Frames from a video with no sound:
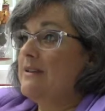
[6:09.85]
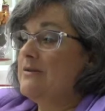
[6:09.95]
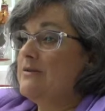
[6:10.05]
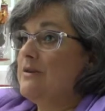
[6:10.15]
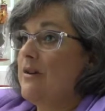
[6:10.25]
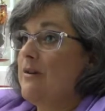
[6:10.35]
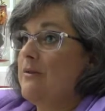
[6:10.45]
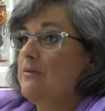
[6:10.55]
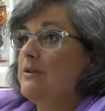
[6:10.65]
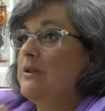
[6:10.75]
And
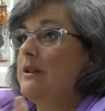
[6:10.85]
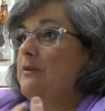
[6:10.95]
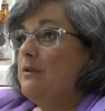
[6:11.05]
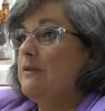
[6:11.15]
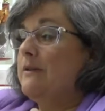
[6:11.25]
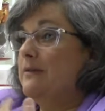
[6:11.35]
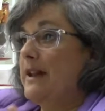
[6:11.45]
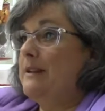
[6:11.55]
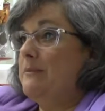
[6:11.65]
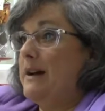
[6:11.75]
so if you
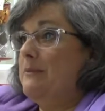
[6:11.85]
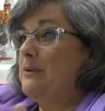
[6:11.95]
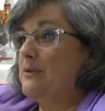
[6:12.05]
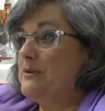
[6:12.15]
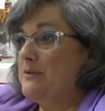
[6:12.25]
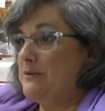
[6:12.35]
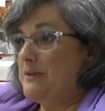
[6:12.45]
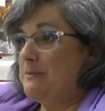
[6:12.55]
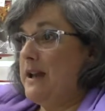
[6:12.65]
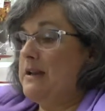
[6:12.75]
invade my
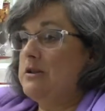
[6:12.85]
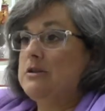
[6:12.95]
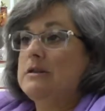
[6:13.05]
personal space,